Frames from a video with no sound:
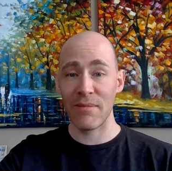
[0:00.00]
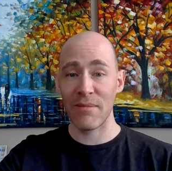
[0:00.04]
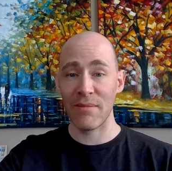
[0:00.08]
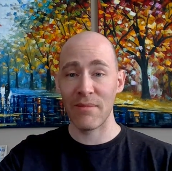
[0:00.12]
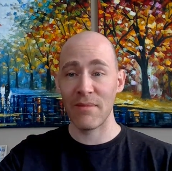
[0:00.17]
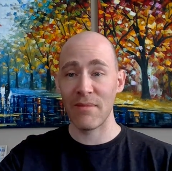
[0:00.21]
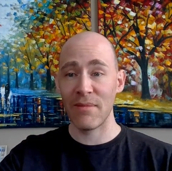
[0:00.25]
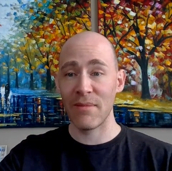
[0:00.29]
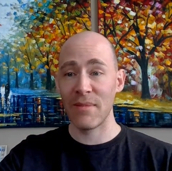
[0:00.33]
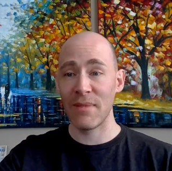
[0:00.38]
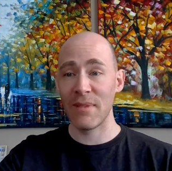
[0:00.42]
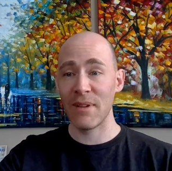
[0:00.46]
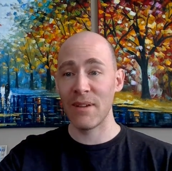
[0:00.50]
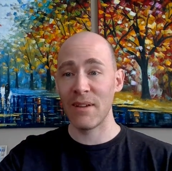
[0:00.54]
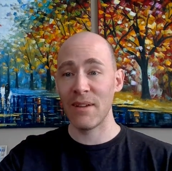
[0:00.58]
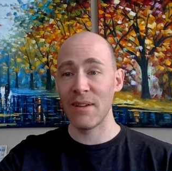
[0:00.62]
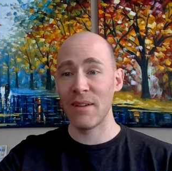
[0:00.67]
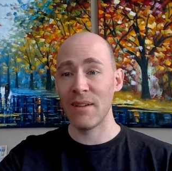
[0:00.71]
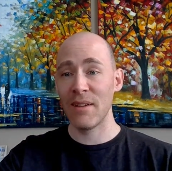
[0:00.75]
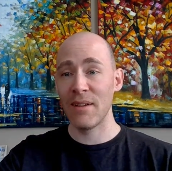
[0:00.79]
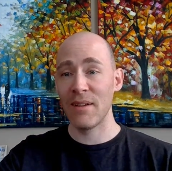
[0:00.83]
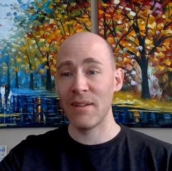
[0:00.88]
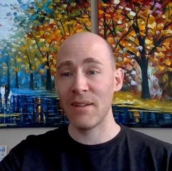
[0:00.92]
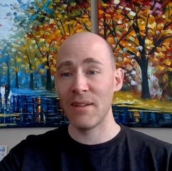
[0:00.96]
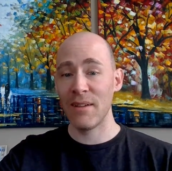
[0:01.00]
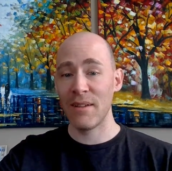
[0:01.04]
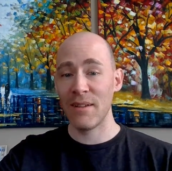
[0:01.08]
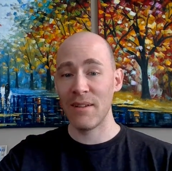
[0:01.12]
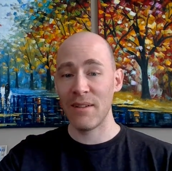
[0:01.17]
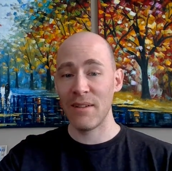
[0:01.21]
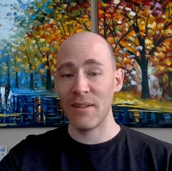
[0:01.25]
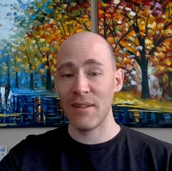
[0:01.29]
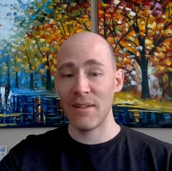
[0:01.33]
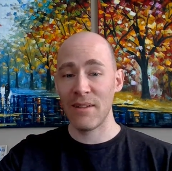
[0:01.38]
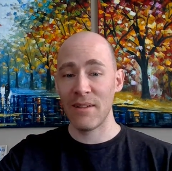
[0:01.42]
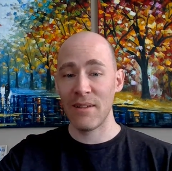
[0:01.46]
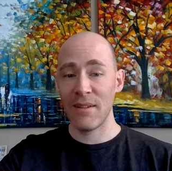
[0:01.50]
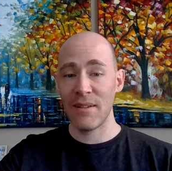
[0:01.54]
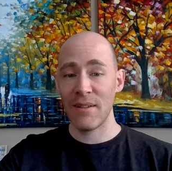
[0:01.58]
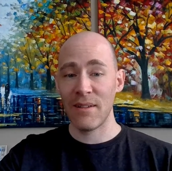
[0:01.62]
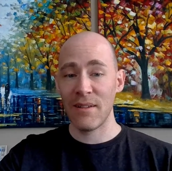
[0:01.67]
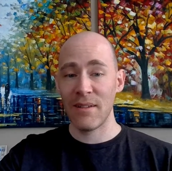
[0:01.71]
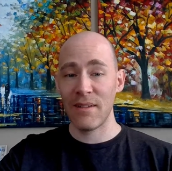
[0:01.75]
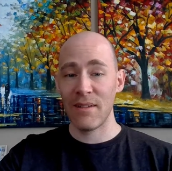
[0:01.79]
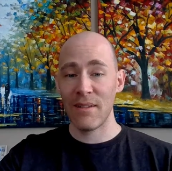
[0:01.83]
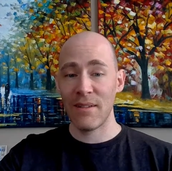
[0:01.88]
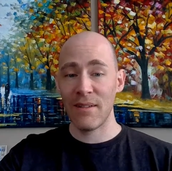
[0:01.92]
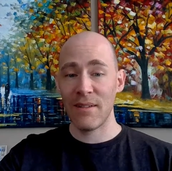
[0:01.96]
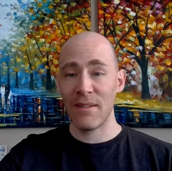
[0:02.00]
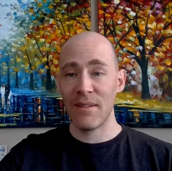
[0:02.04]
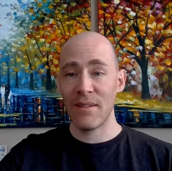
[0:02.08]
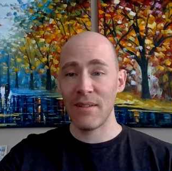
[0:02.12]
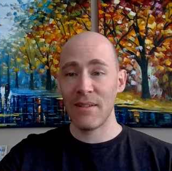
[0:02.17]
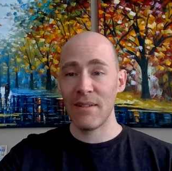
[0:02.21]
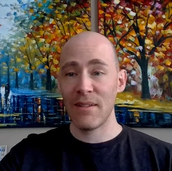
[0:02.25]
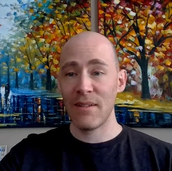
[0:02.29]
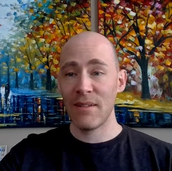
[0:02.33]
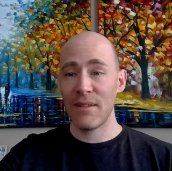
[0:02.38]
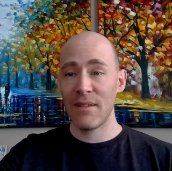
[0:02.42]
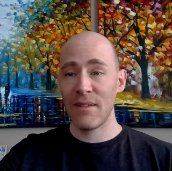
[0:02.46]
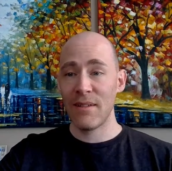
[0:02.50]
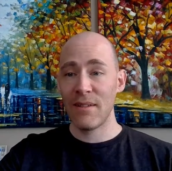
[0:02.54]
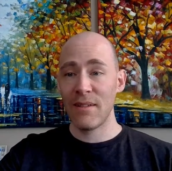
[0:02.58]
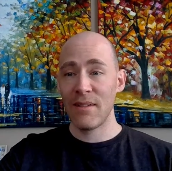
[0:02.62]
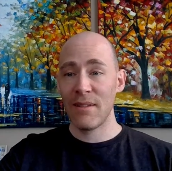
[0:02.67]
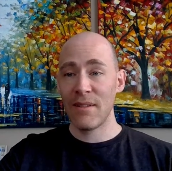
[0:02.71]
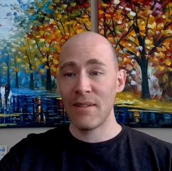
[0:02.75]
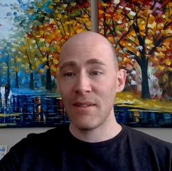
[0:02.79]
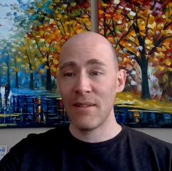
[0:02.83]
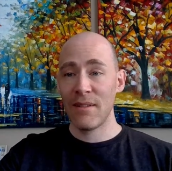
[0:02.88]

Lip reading: [no speech]